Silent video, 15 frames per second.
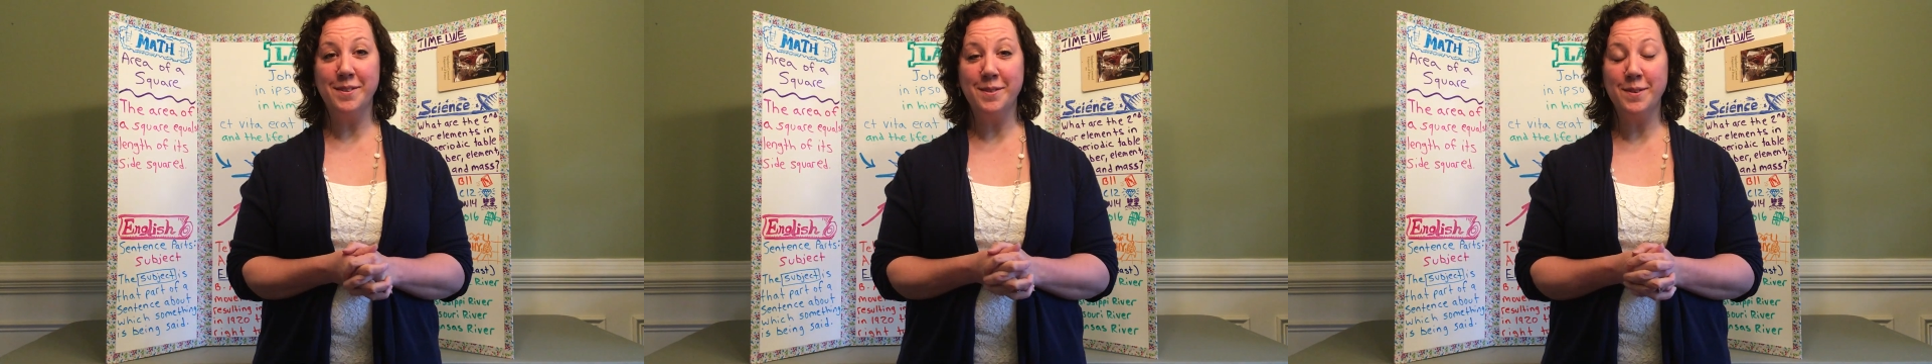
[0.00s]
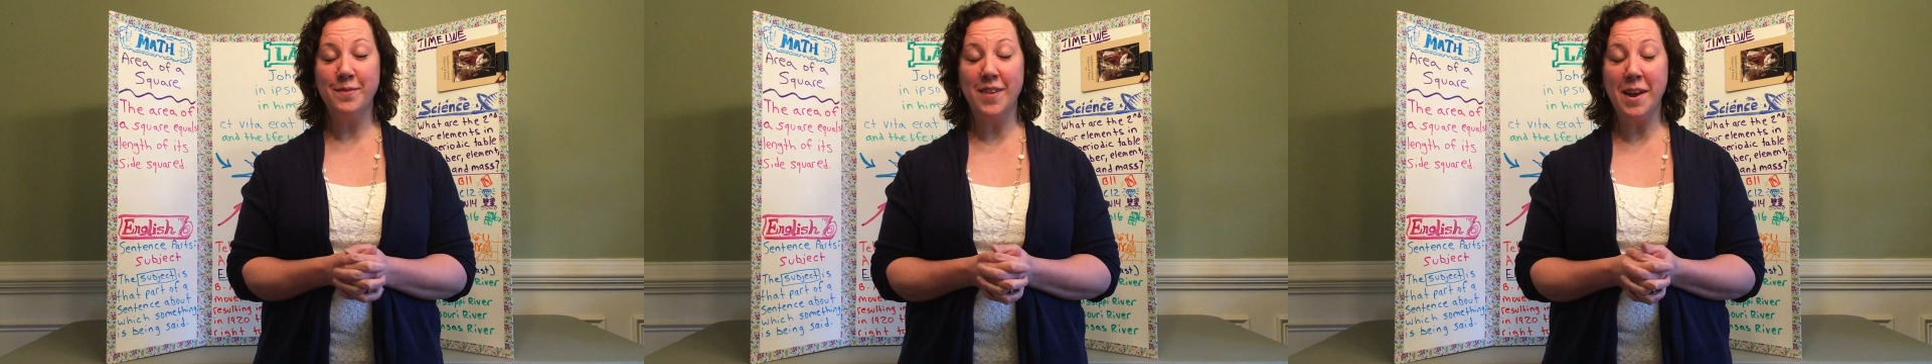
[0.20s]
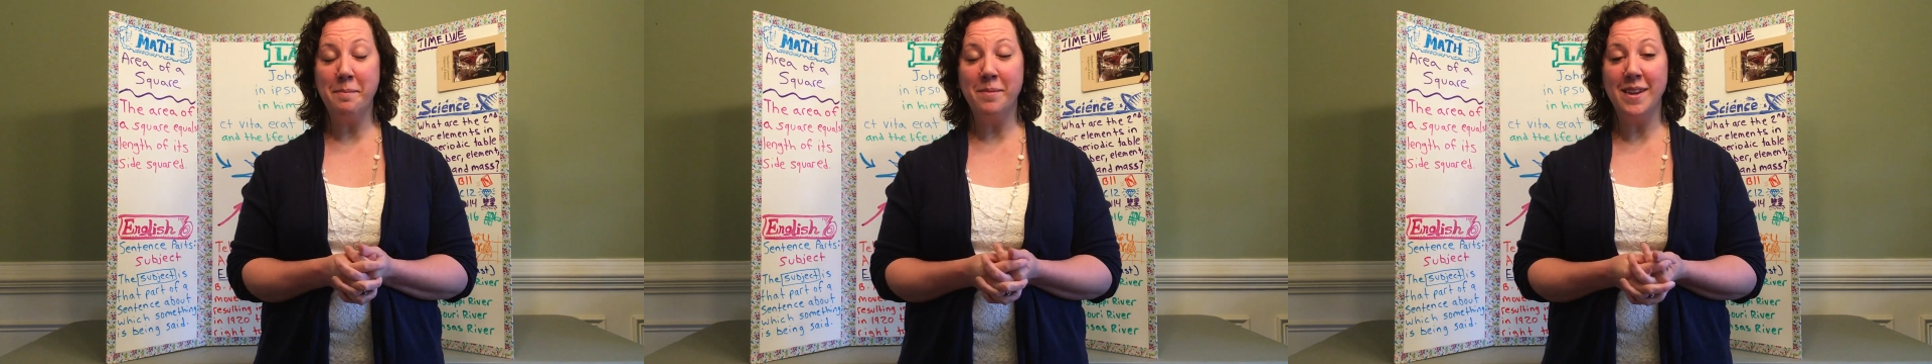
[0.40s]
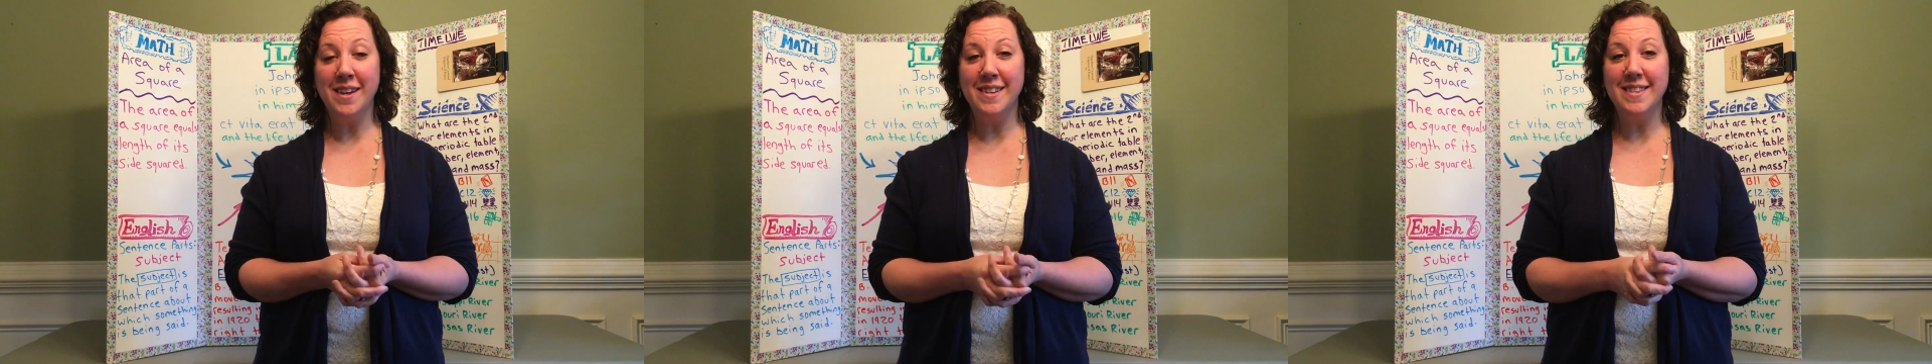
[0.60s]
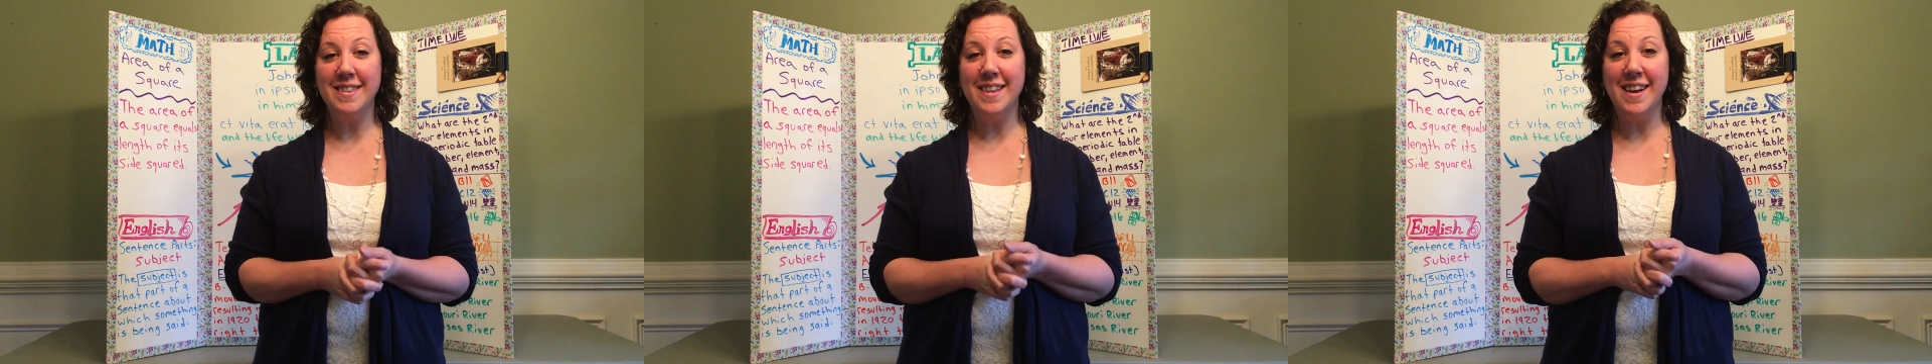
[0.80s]
those
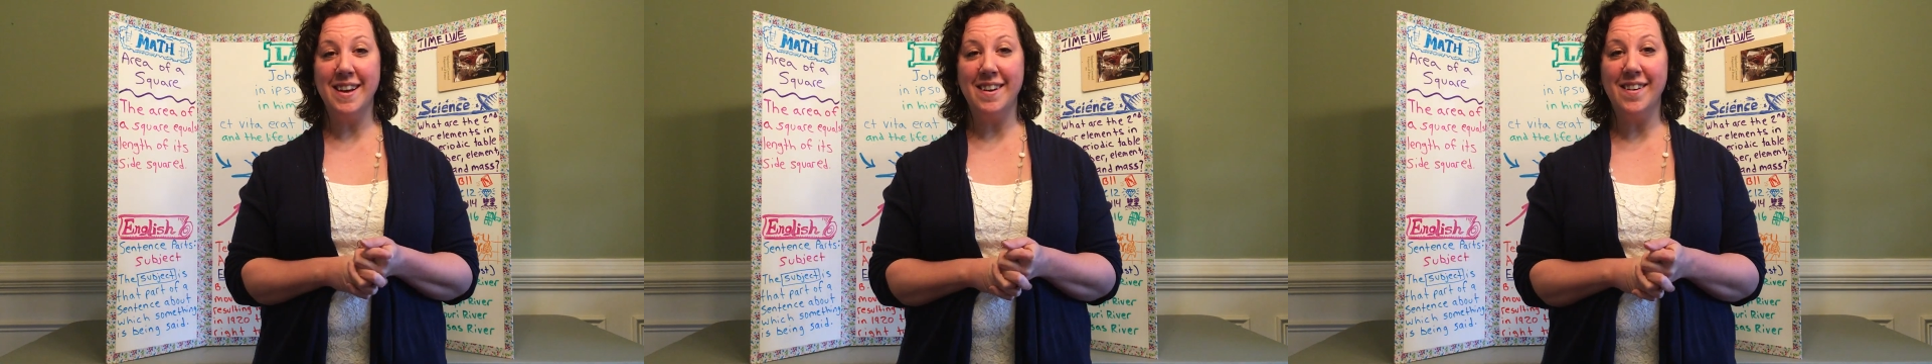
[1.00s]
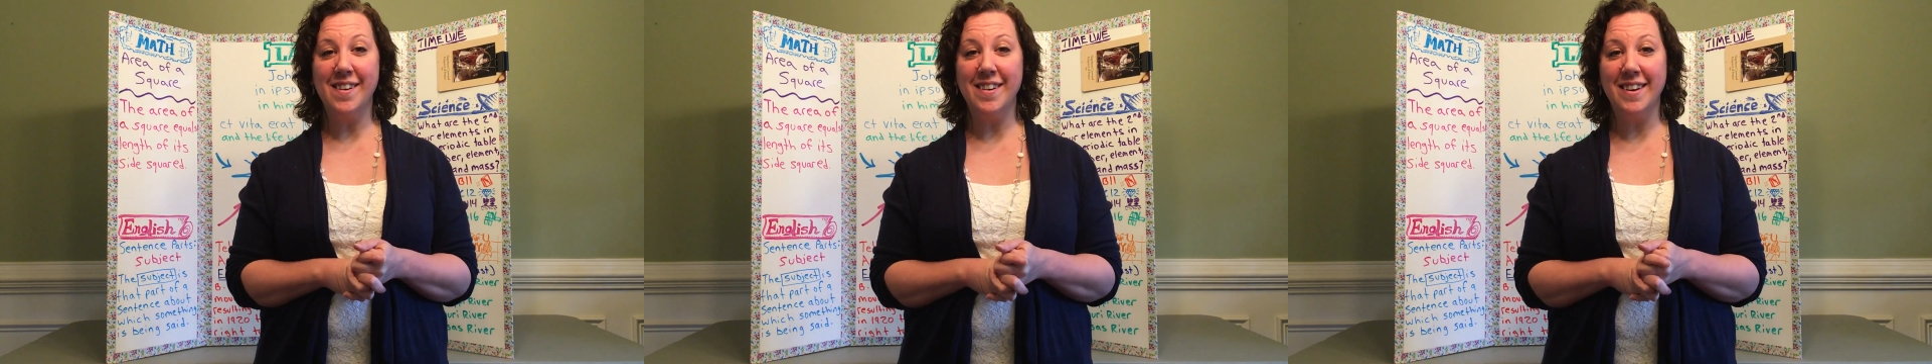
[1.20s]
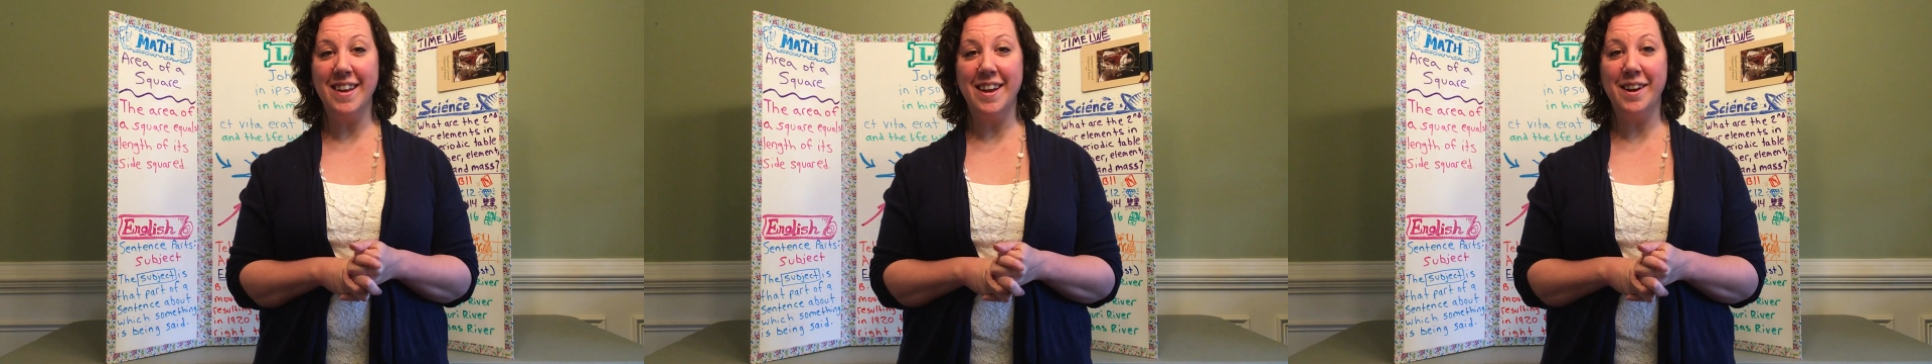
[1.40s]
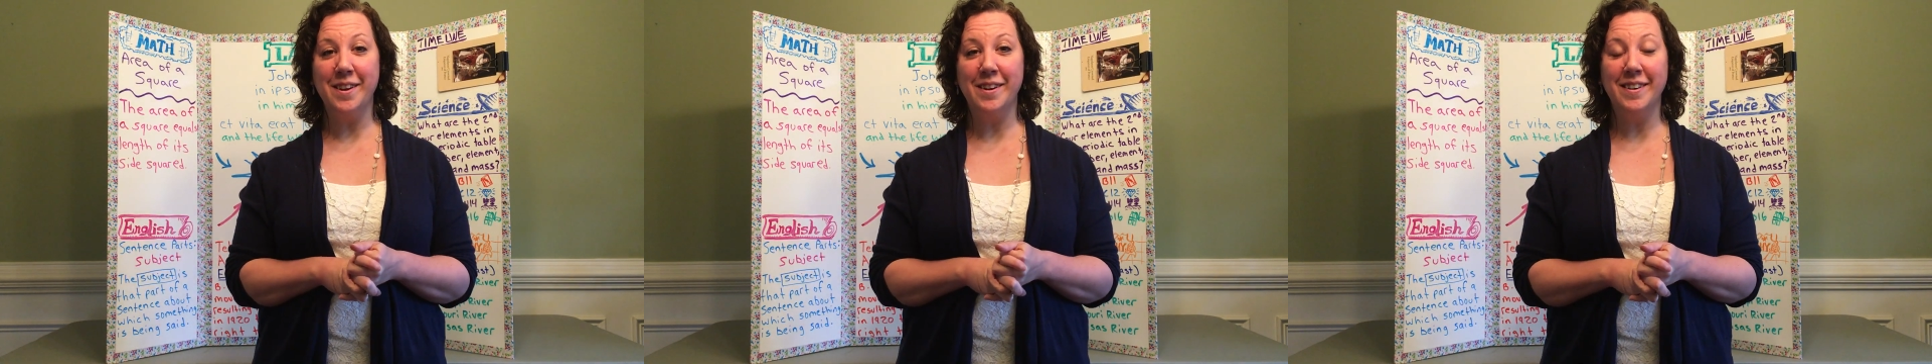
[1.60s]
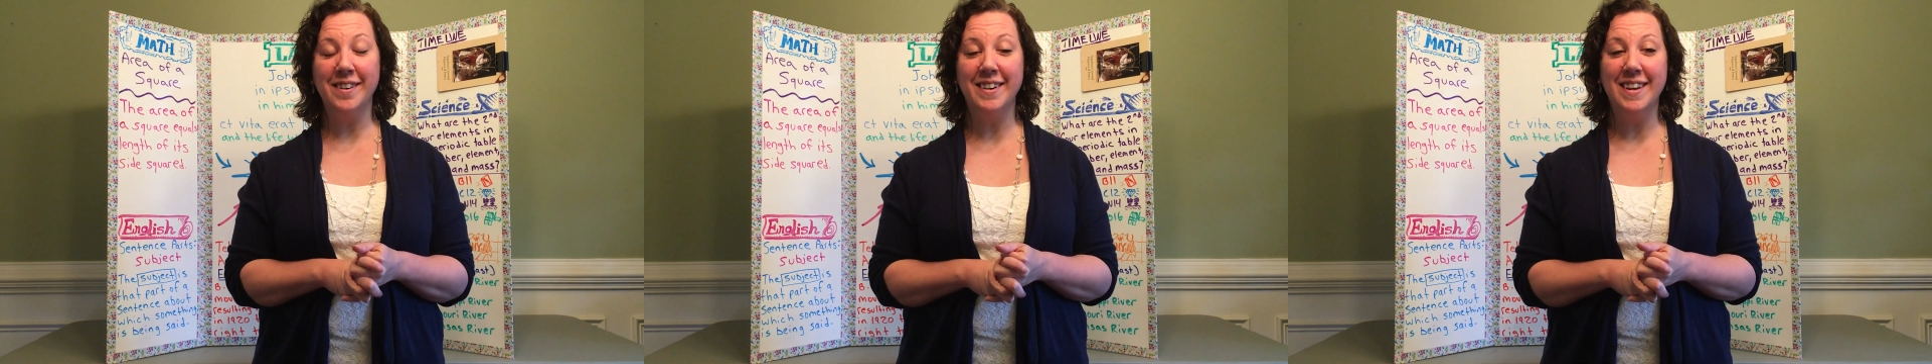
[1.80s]
families that aren't
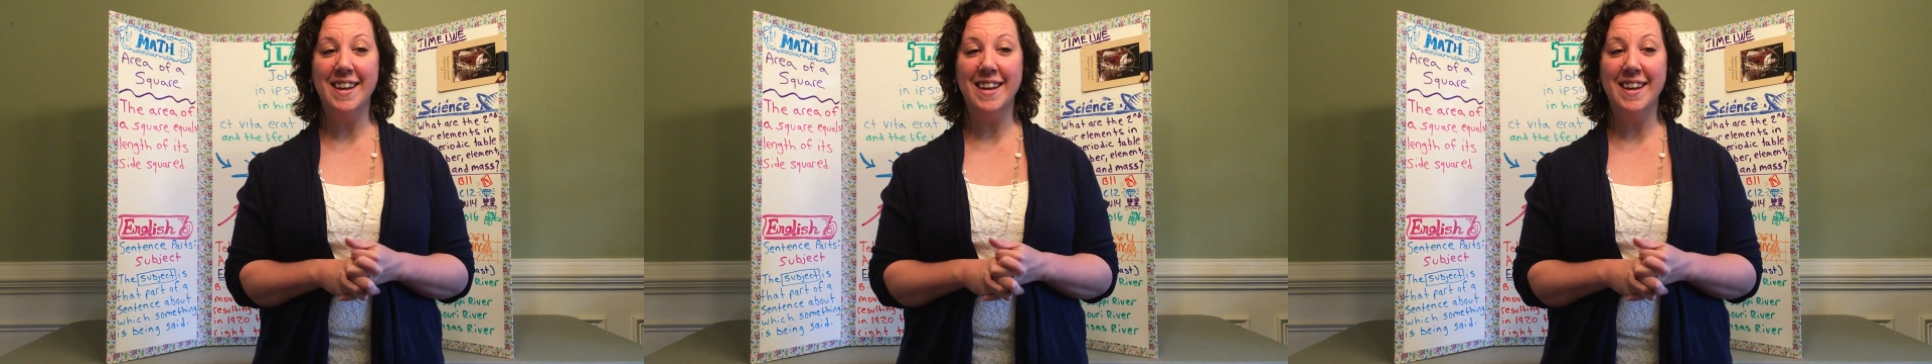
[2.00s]
here